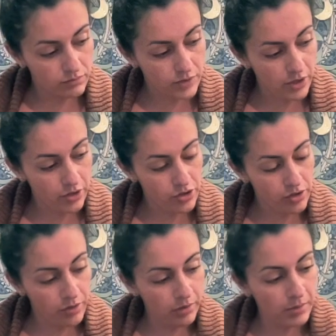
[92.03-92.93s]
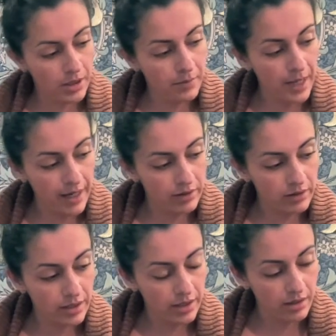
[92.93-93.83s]
You're showing me a pattern
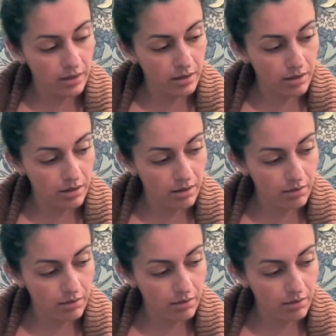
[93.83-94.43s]
here.